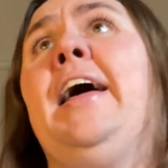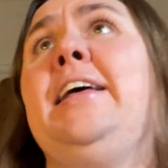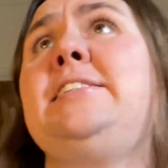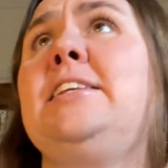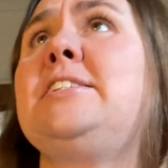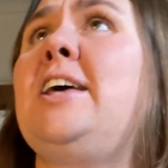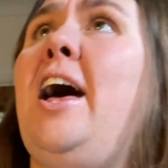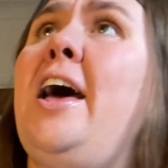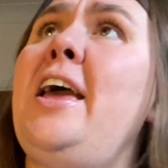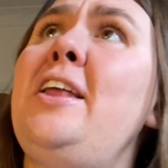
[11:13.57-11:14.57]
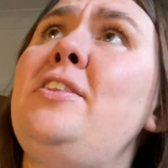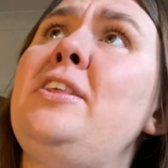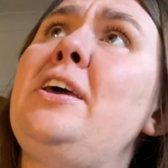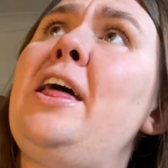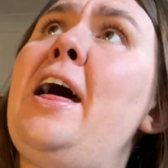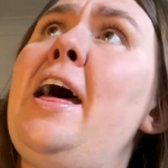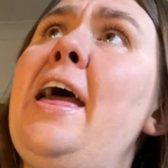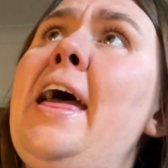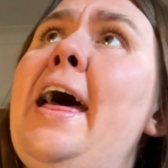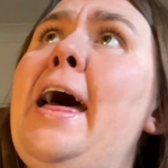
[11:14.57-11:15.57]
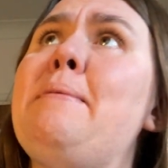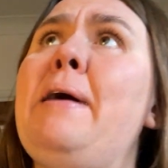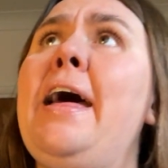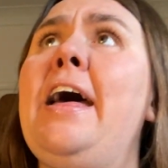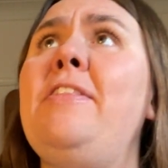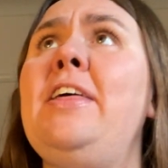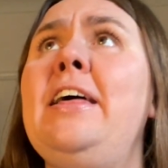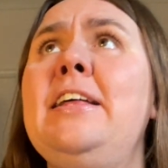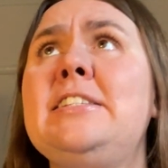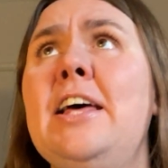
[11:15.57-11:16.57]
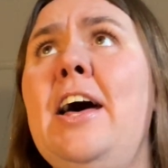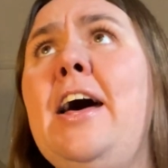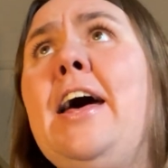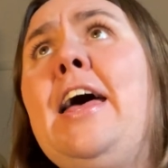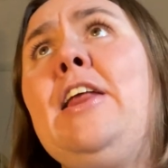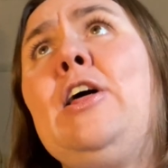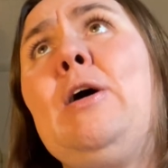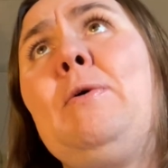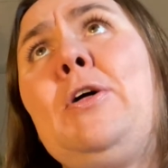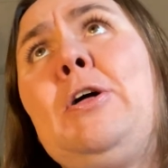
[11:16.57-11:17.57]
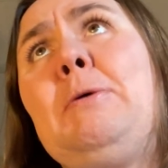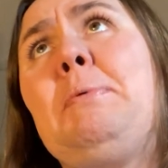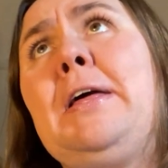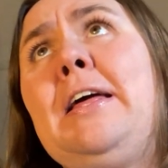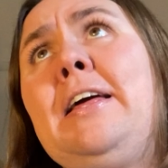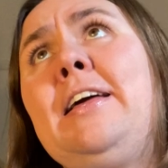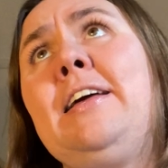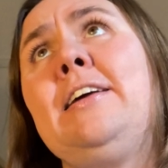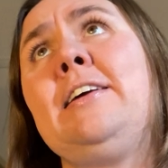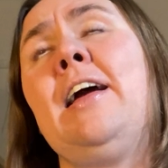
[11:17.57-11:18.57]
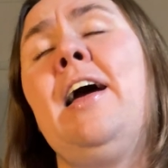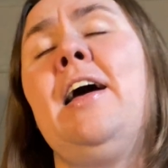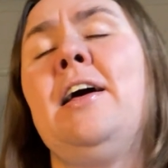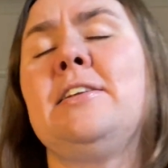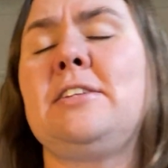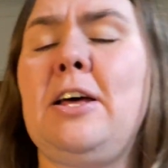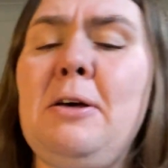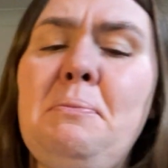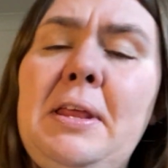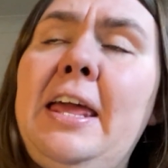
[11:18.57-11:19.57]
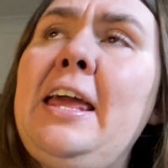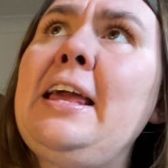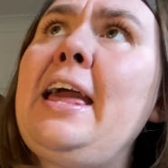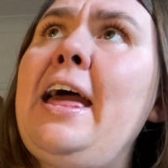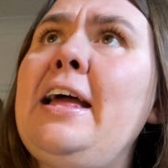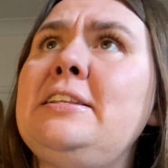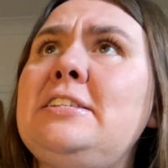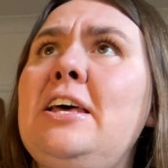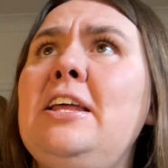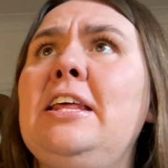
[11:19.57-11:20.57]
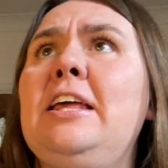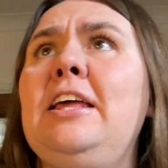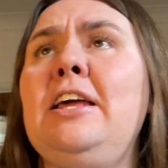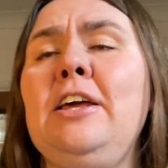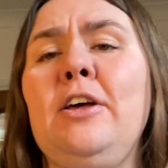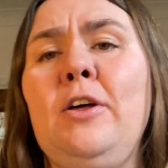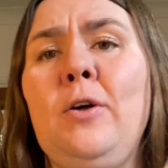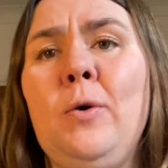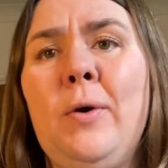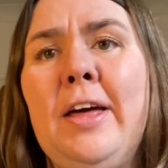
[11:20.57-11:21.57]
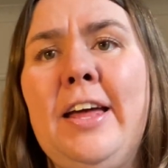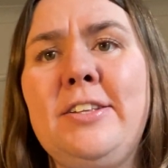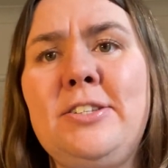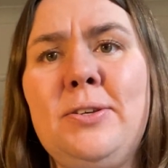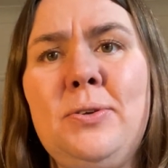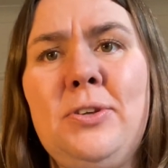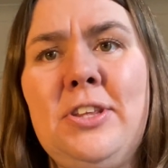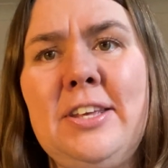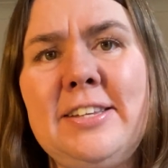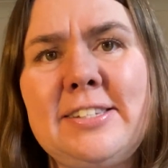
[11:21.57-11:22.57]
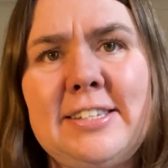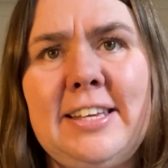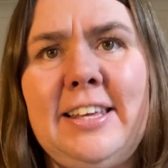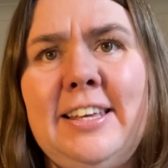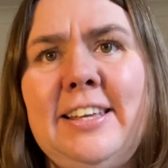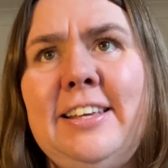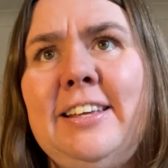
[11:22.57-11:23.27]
It's the time that I am and the time I will be, tumbling and turning away to the sea.